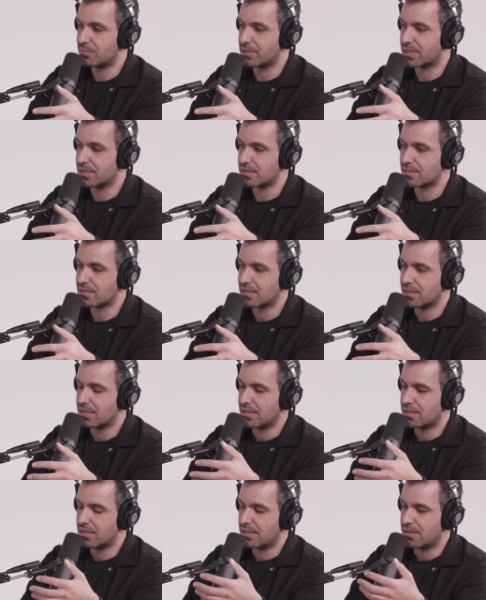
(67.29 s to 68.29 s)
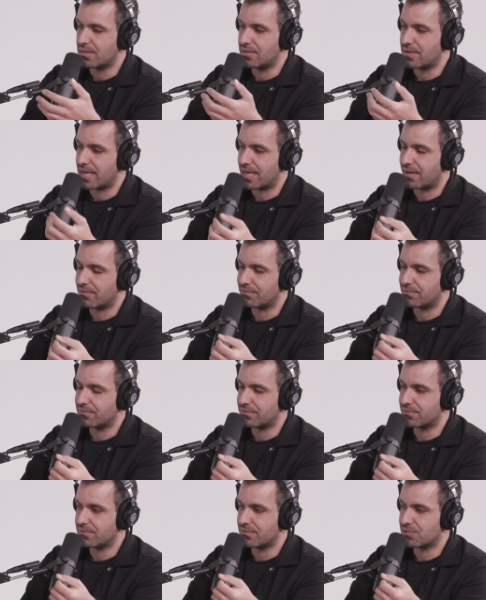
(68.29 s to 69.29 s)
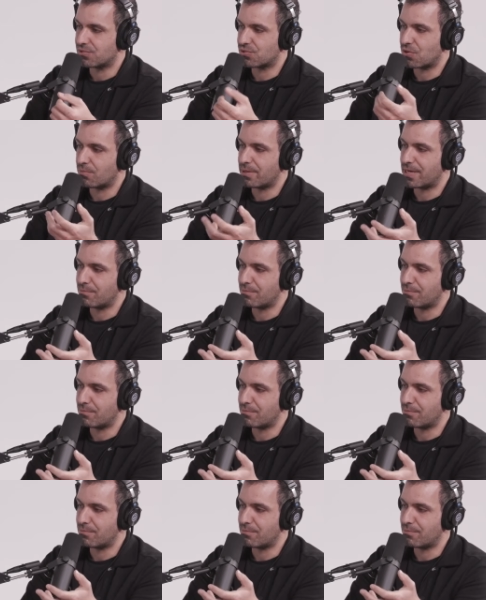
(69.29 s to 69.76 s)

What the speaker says: because you have so many